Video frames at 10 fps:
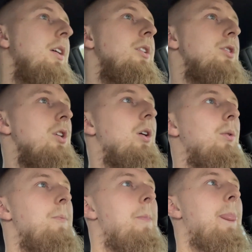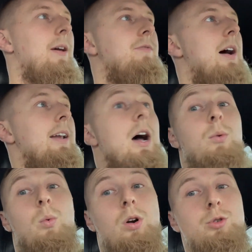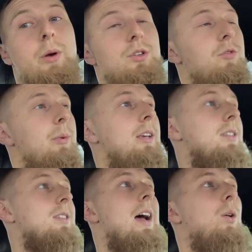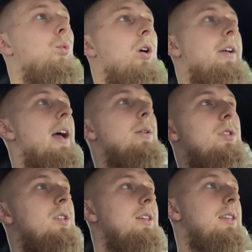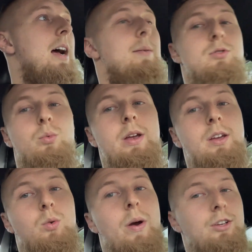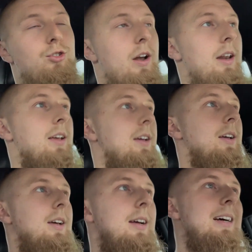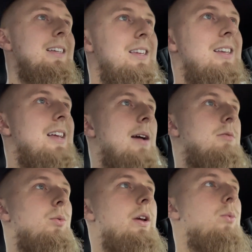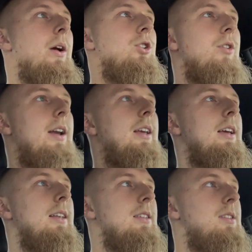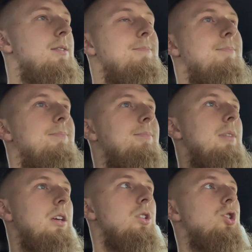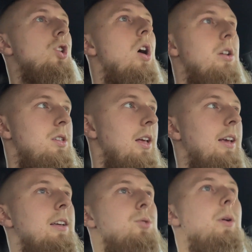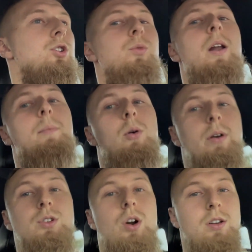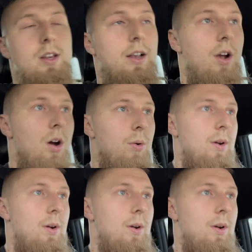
So I find out what works best for me is not working out 6 times a week weight training. 6 times a week weight training, it's exhausting, especially when I'm going as hard as I go.